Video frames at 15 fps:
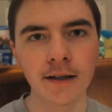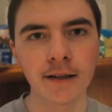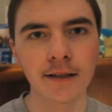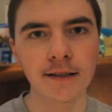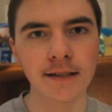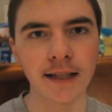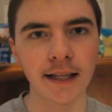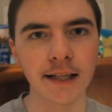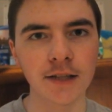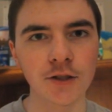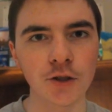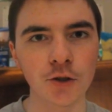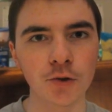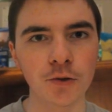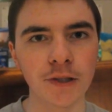Let's get
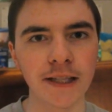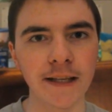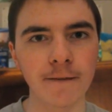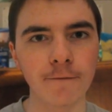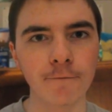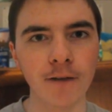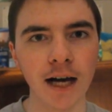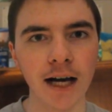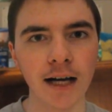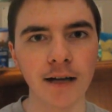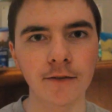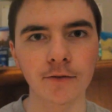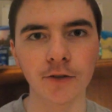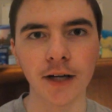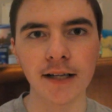into the
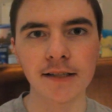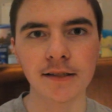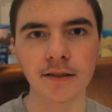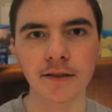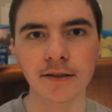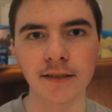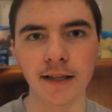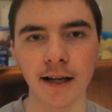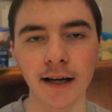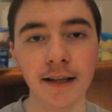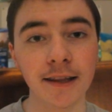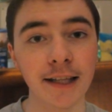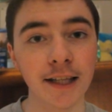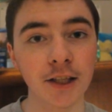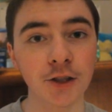5 wrestlers that I
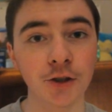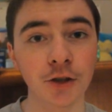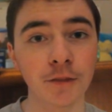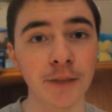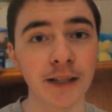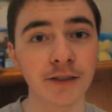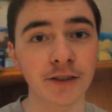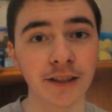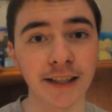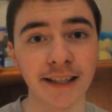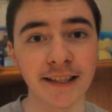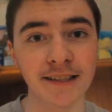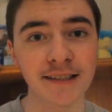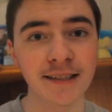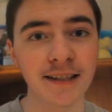think should be
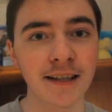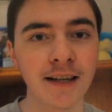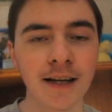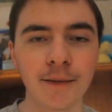released.